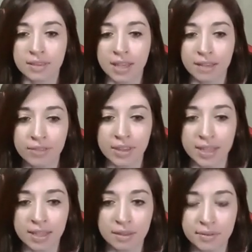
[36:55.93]
like, filling
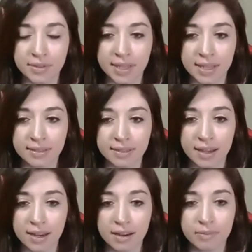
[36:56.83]
in those things
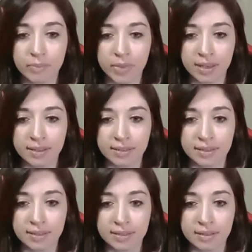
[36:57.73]
there, because